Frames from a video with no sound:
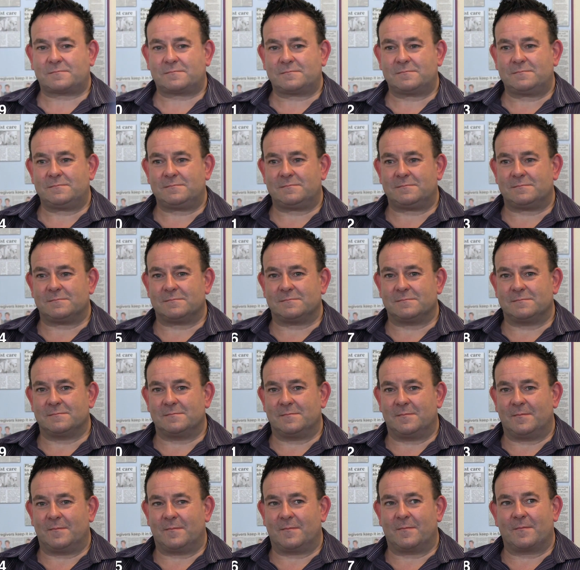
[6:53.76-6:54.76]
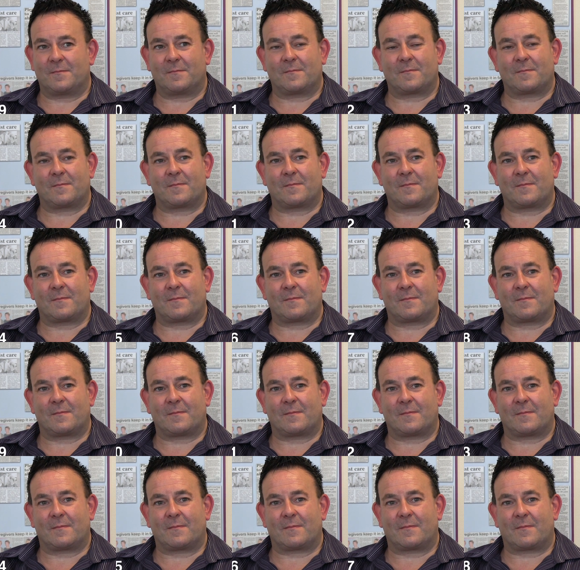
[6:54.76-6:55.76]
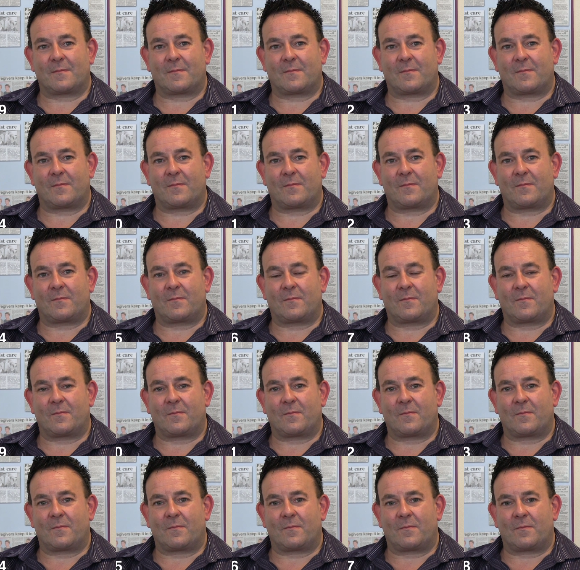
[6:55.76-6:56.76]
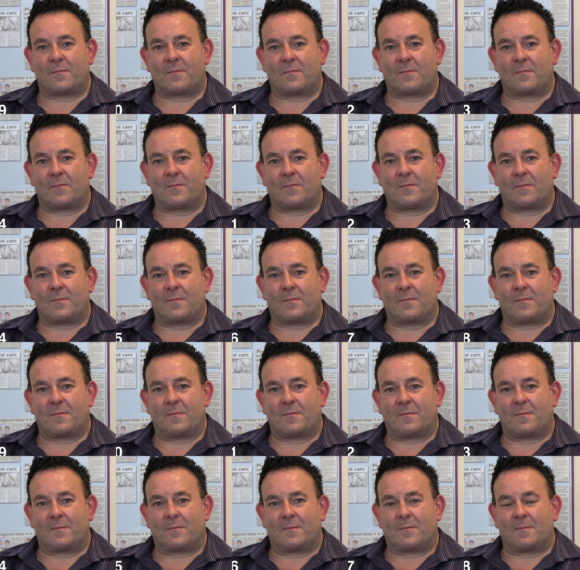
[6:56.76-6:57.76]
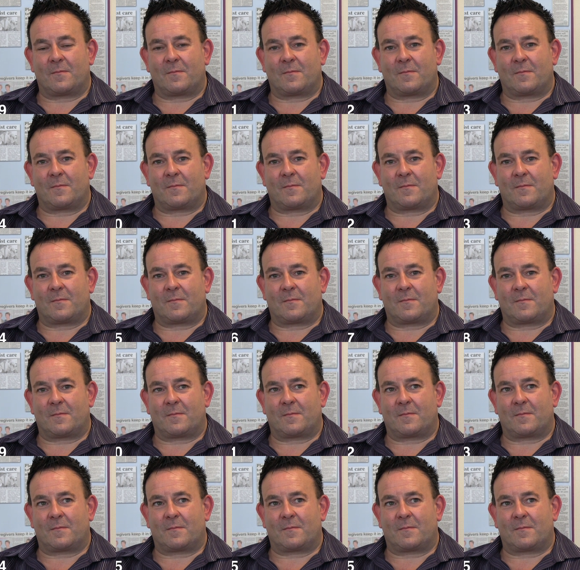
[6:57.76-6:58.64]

(silence)